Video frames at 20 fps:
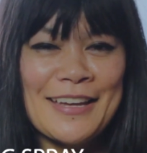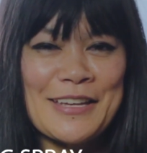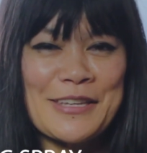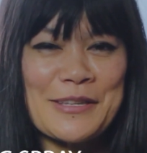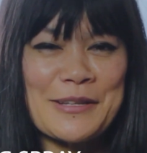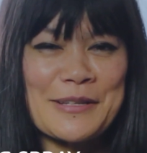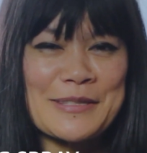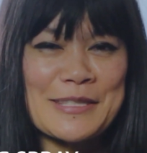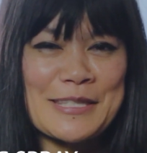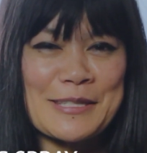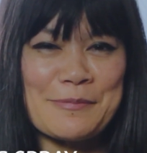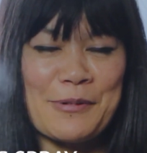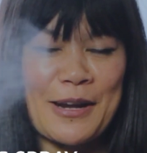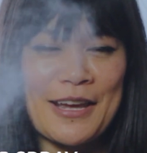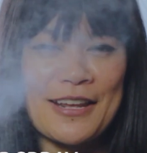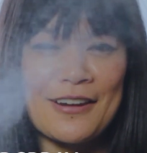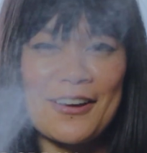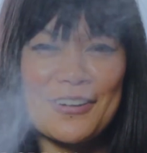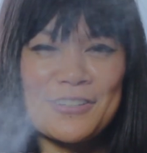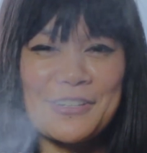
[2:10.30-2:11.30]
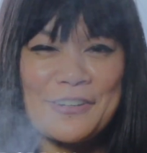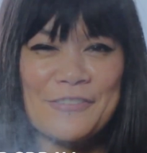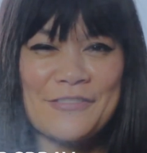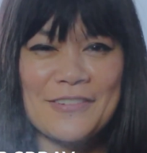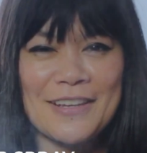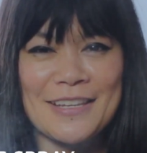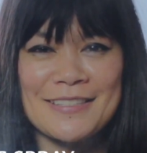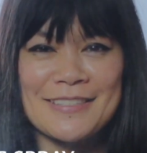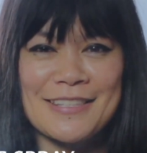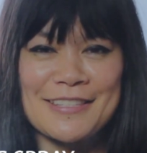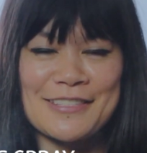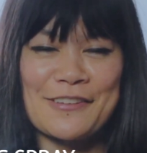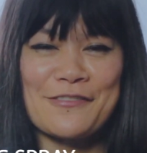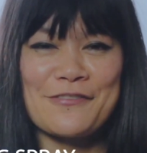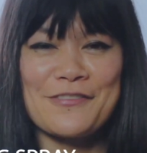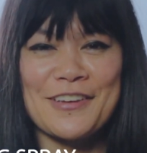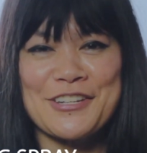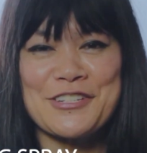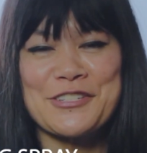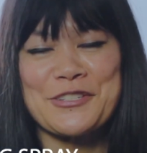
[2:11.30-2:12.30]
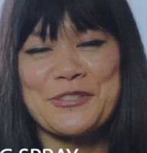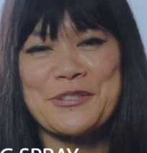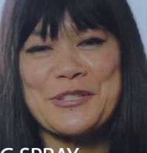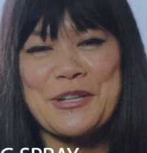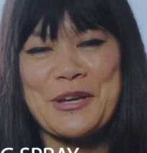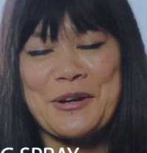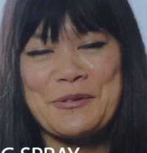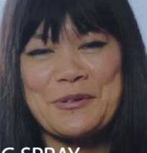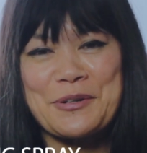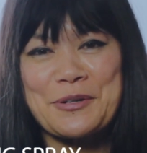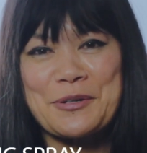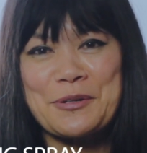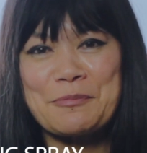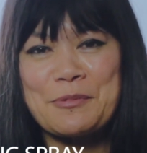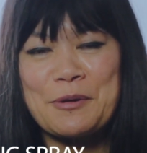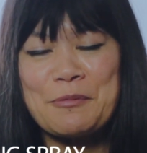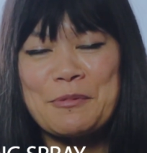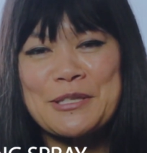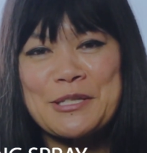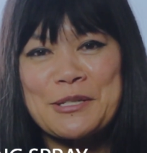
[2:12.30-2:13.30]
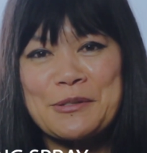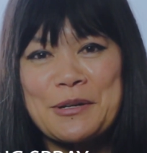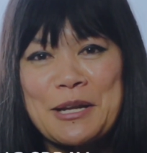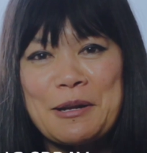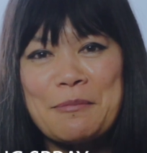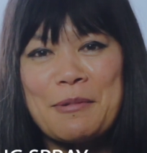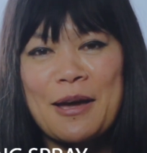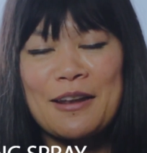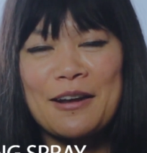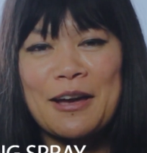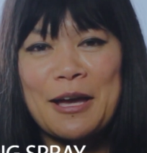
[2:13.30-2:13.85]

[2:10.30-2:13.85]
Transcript: You can spray it on your face as a facial toner, but what's great about